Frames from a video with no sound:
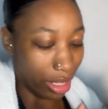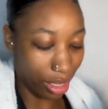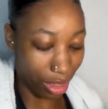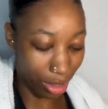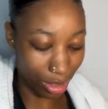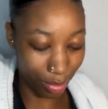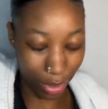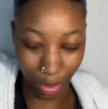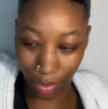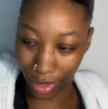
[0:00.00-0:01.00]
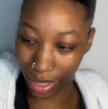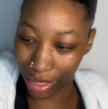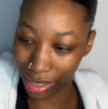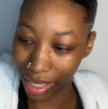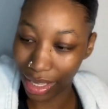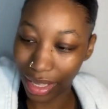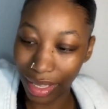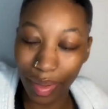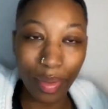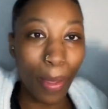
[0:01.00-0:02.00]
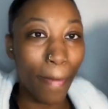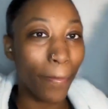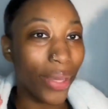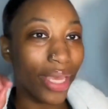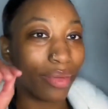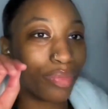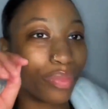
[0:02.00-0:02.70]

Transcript: I lost where it was. But yeah,